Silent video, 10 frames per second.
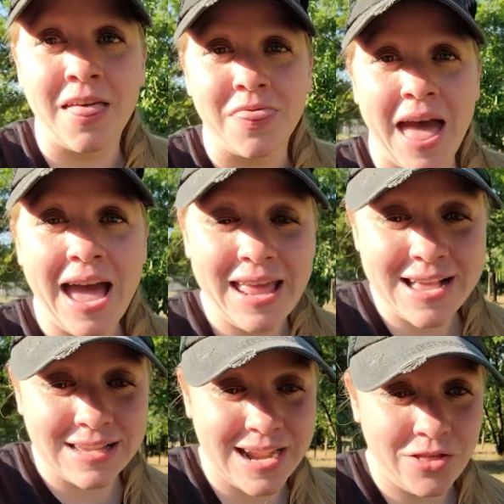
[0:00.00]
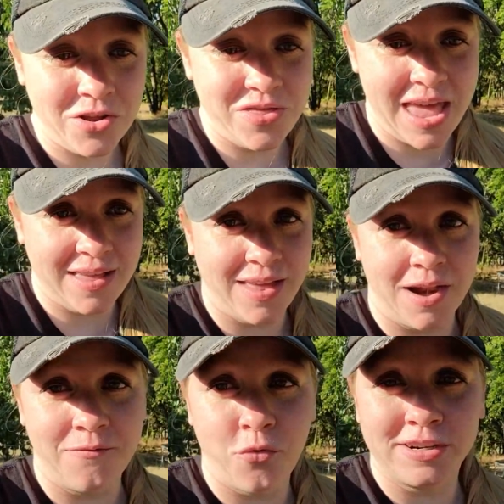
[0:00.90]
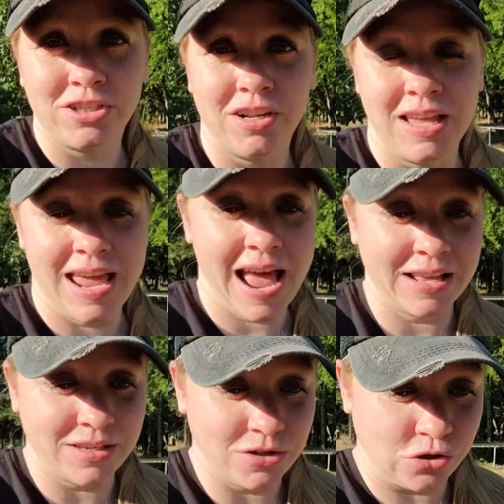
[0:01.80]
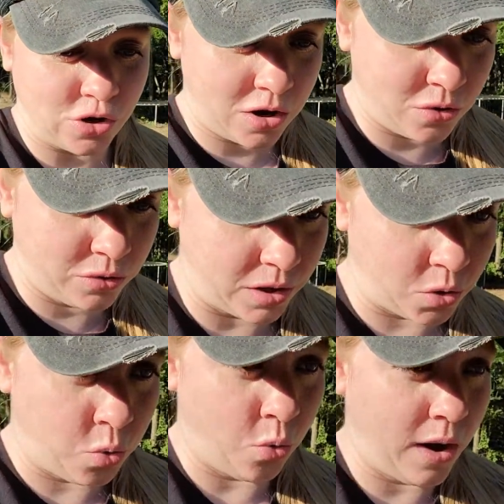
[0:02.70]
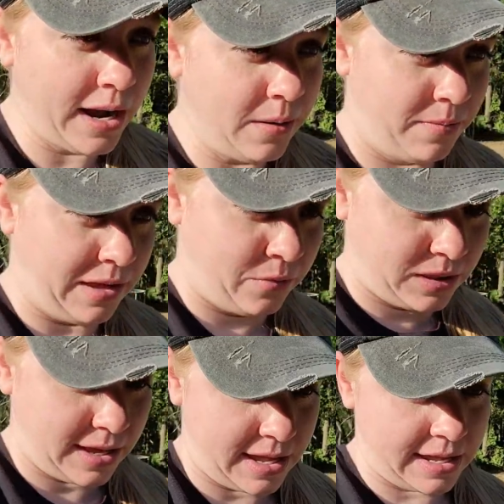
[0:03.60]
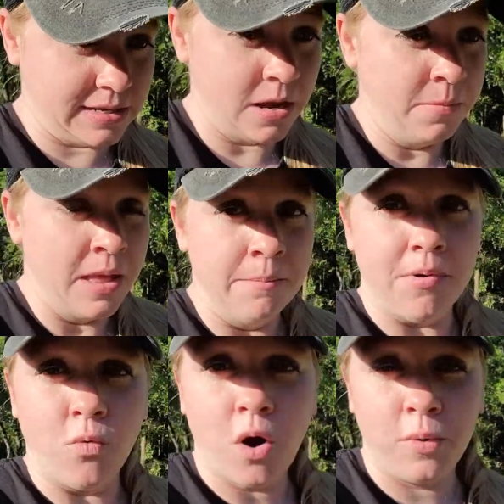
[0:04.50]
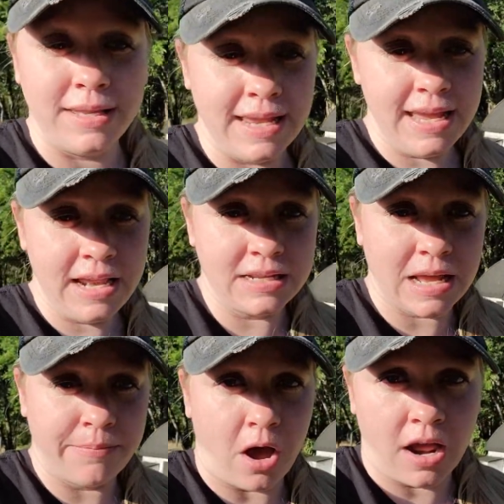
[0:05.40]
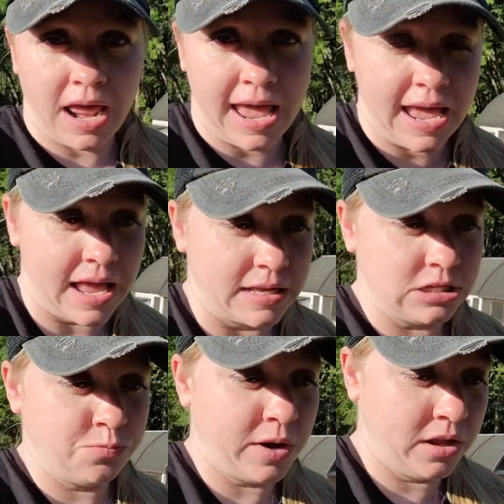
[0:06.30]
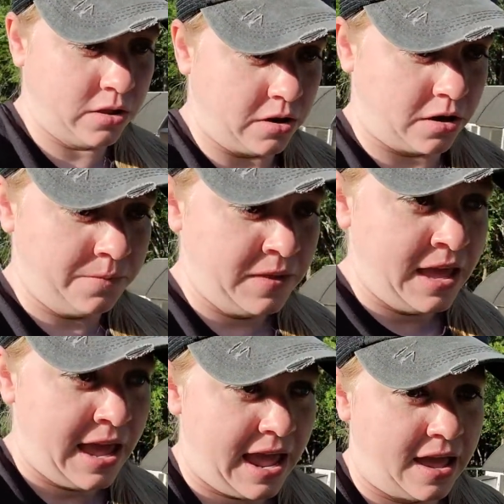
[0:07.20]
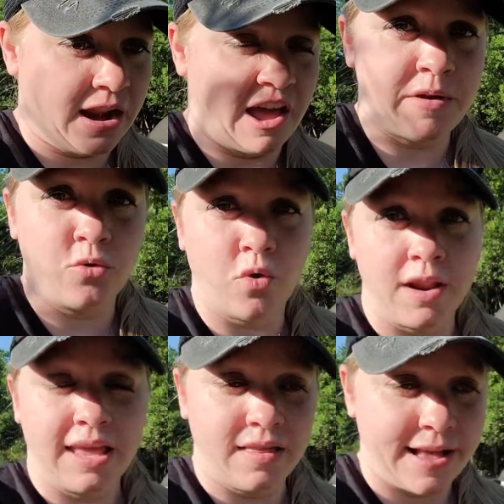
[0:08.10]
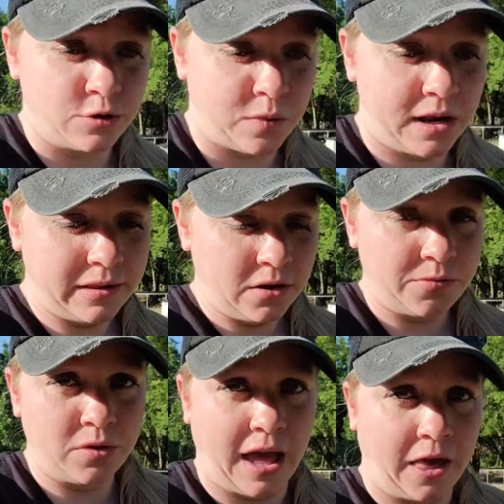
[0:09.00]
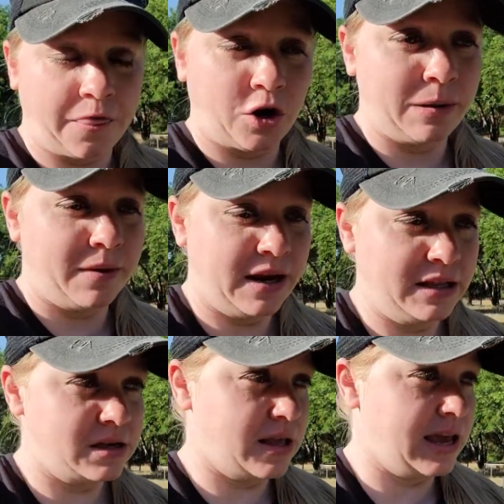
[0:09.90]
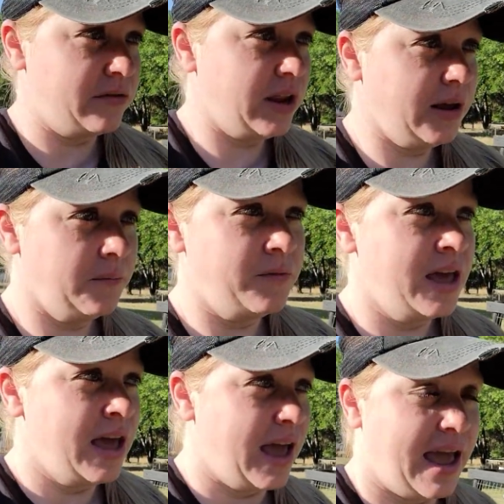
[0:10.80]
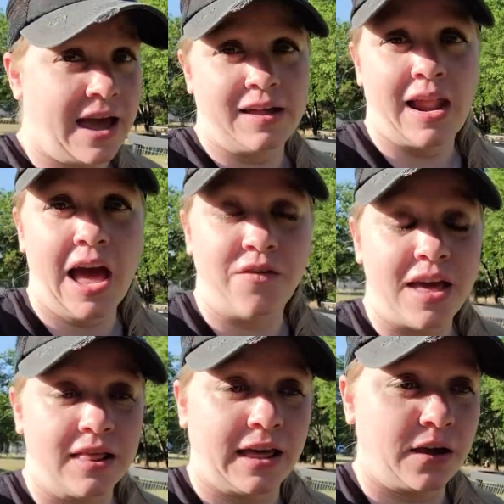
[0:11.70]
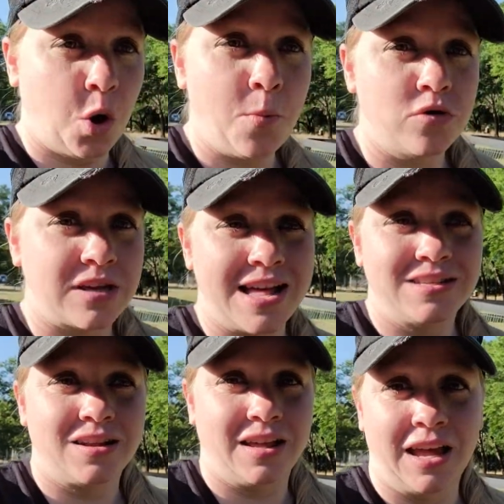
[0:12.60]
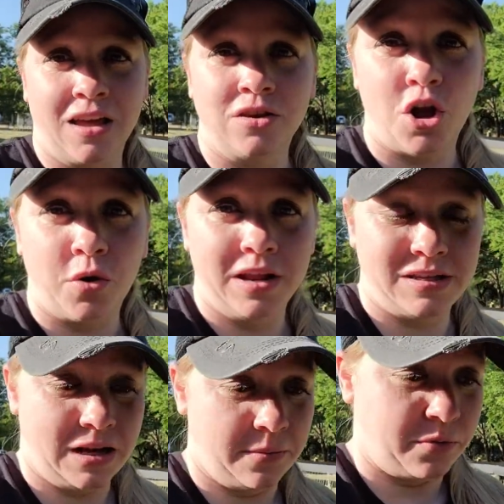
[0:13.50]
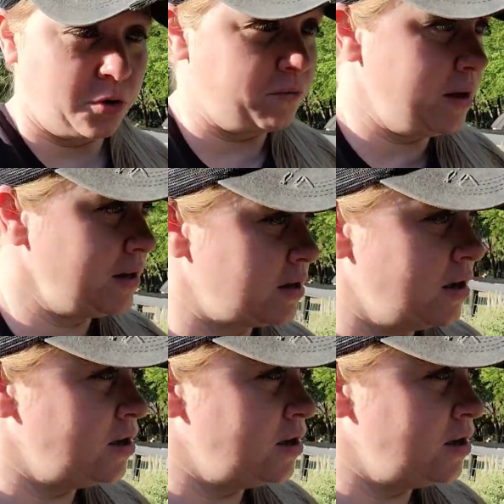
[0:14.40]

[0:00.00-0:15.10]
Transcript: That is another thing that unfortunately has struggled quite a bit with the heat. But what we did is I bought a sprinkler, and I've been running that sprinkler for like thirty minutes in the evening, and I've like almost instantly noticed an improvement.